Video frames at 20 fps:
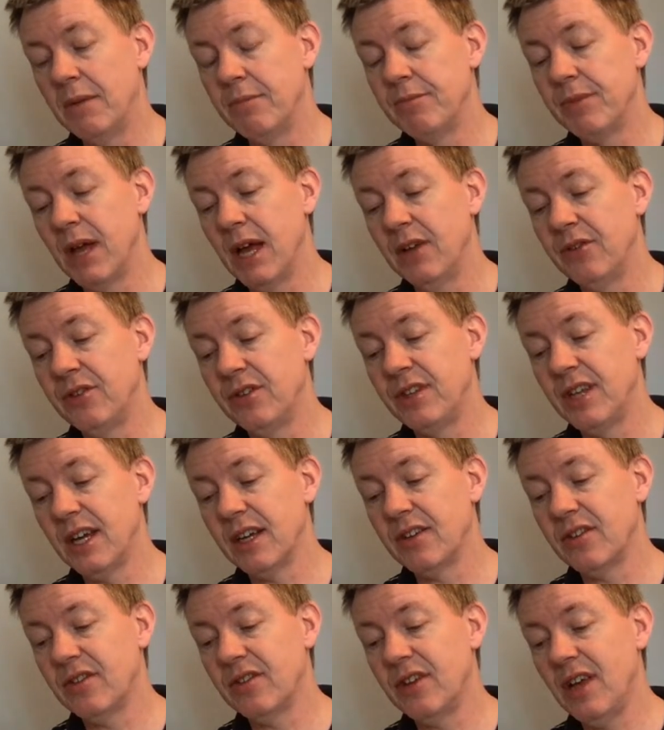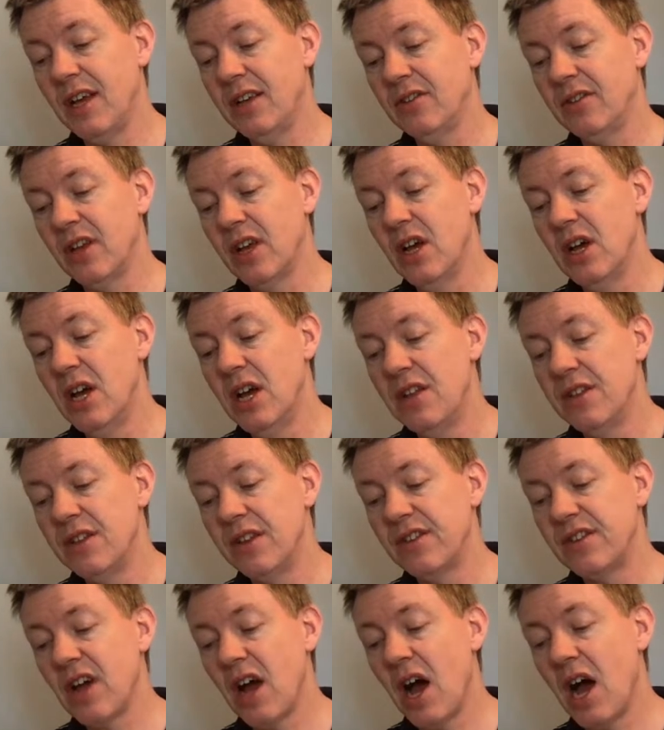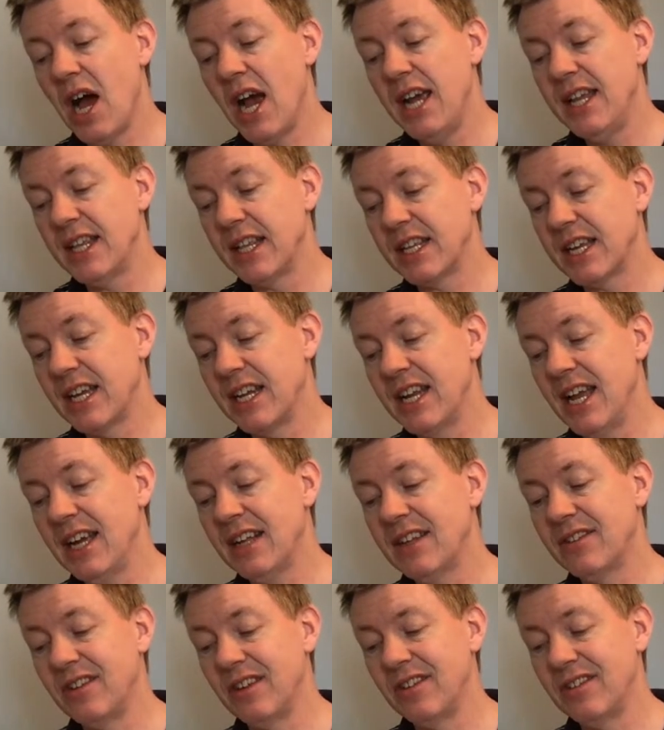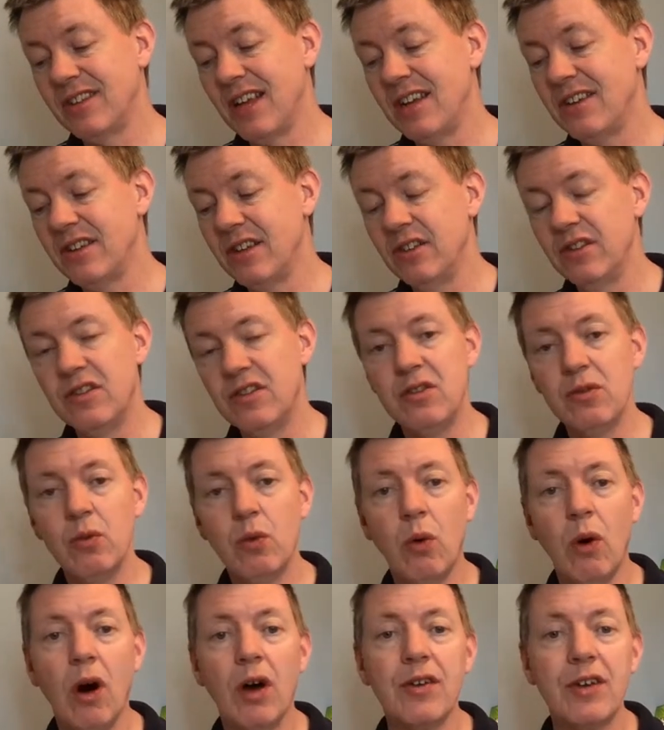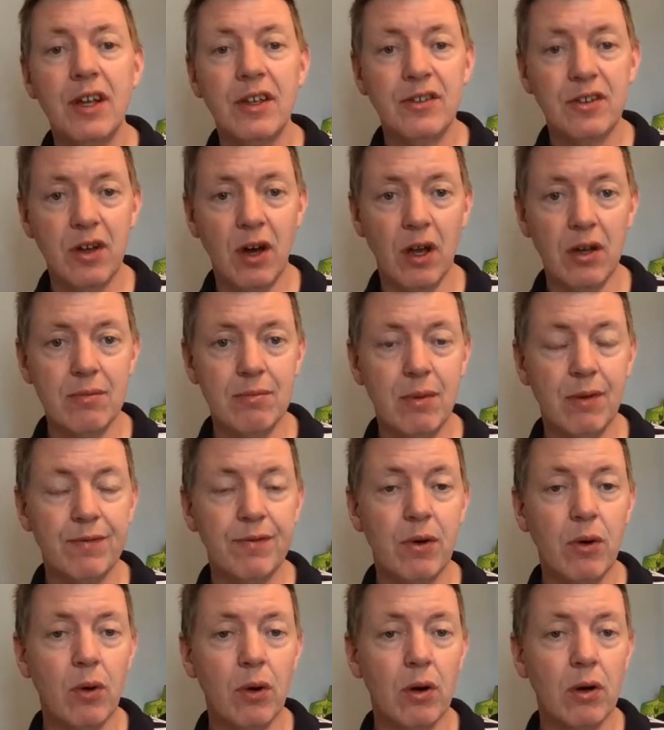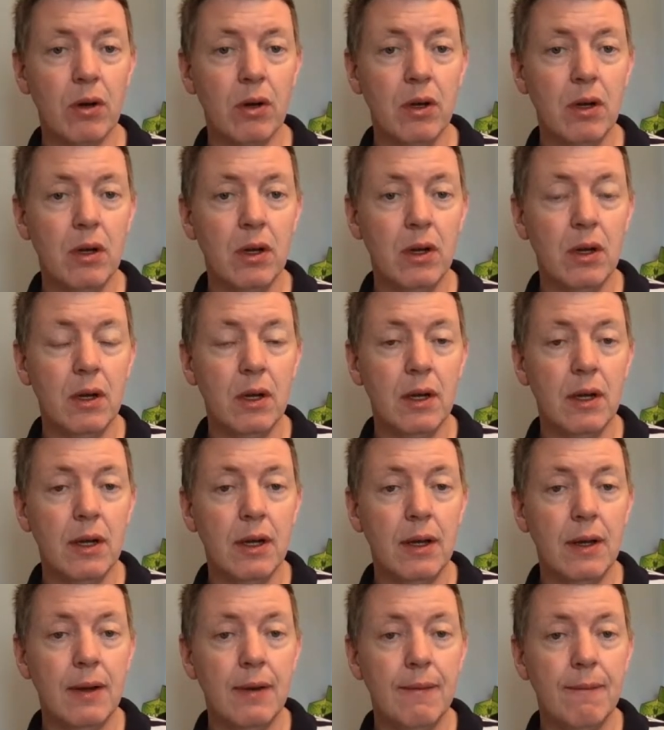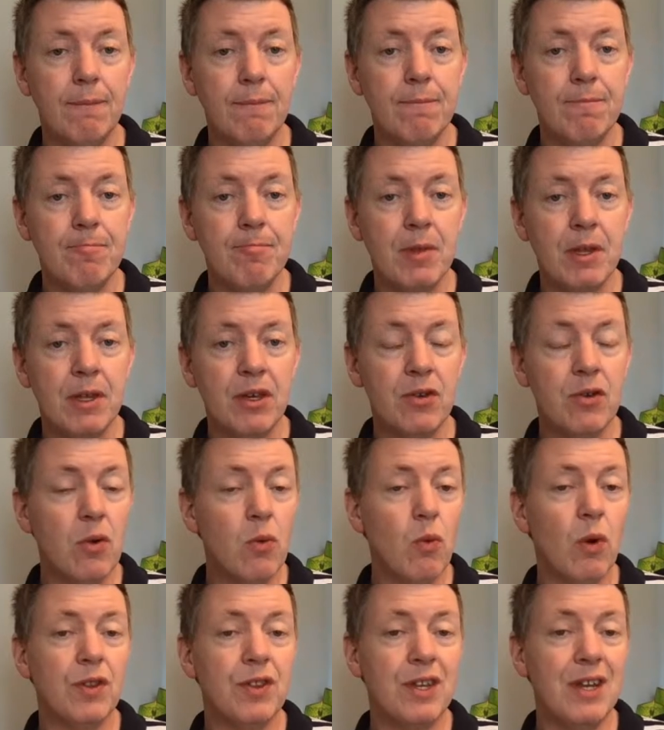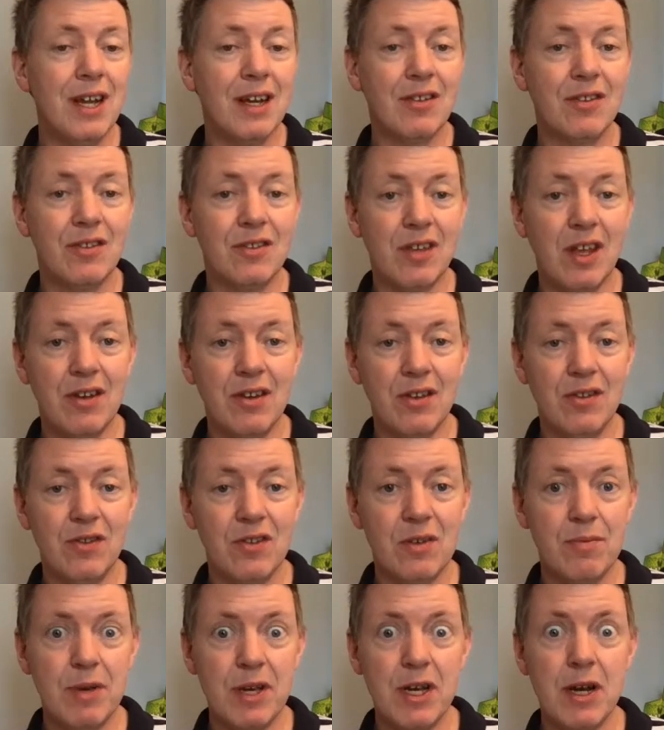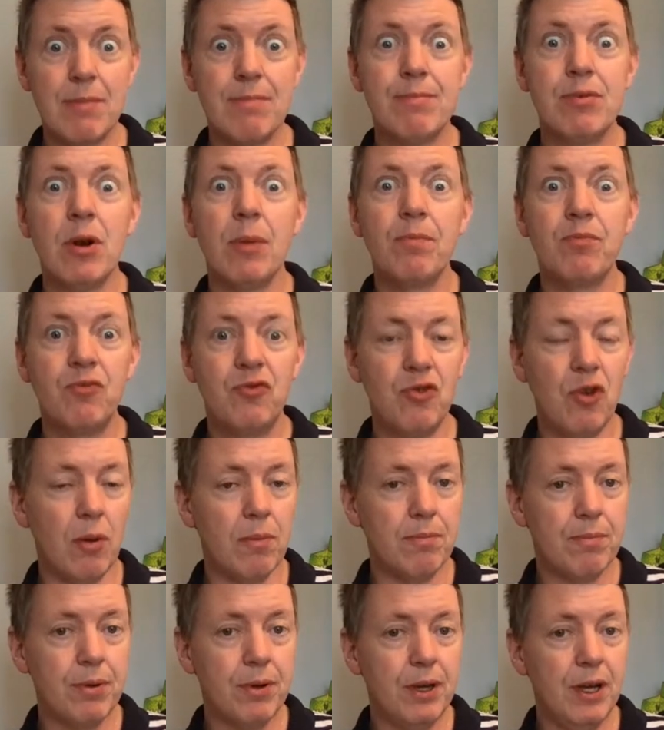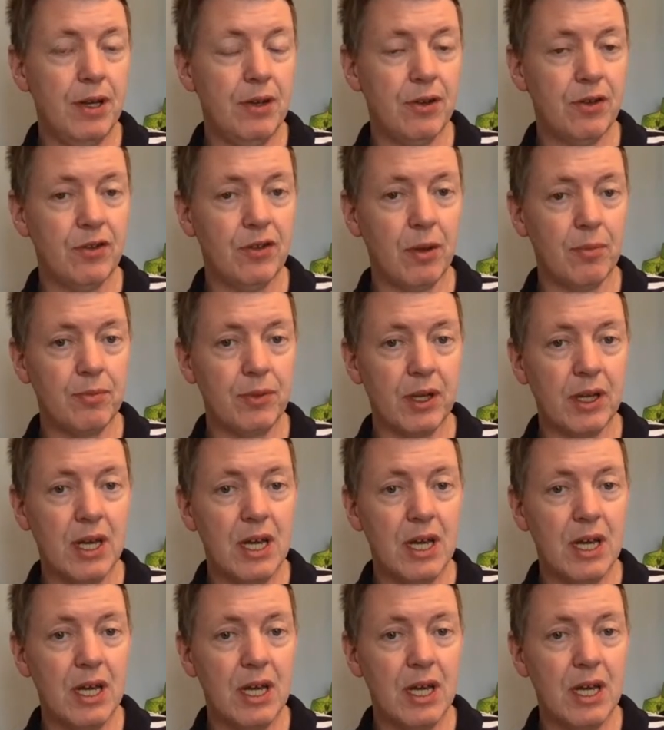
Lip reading: As the text says, the tie that connects a sentence to what has gone before. You don't want the next sentence to be an abrupt jump into something.